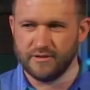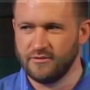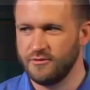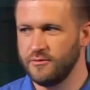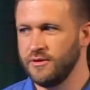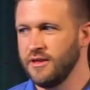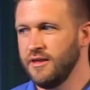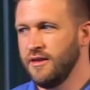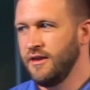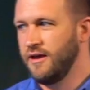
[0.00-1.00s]
to.
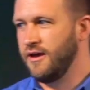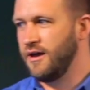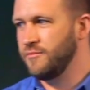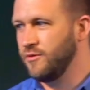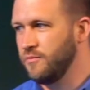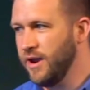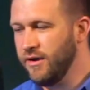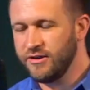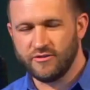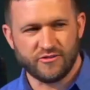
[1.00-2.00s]
Um, you
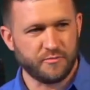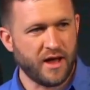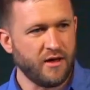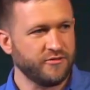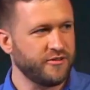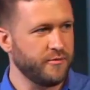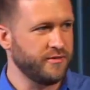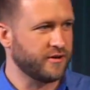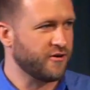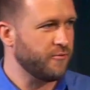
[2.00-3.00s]
married your spouse. You were in
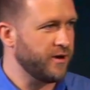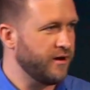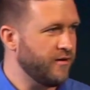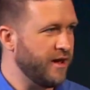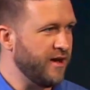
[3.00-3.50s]
the career.